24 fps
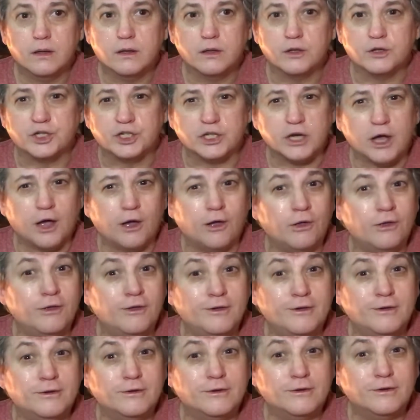shell
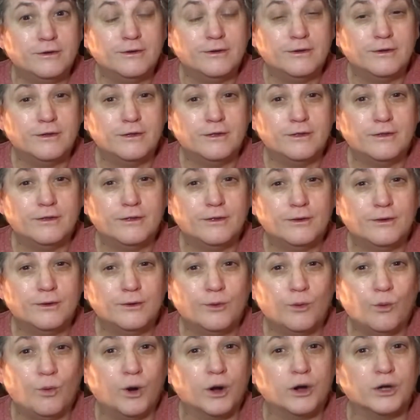
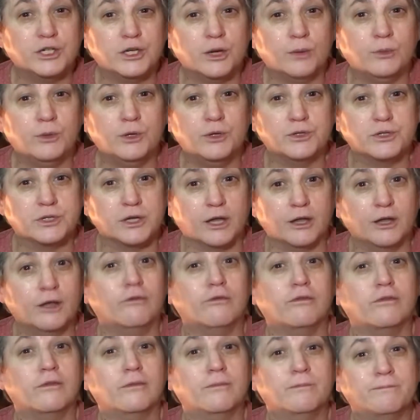where Jim used to
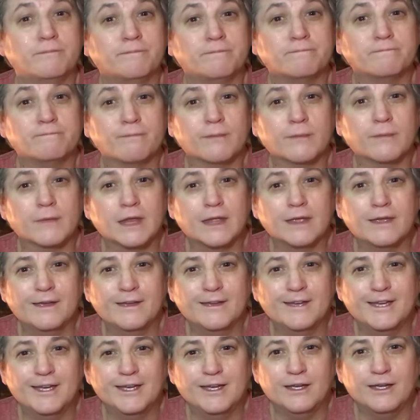live,
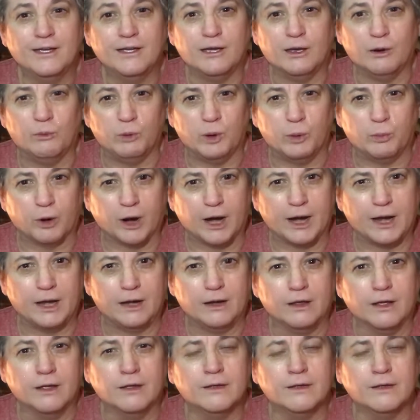and we prayed.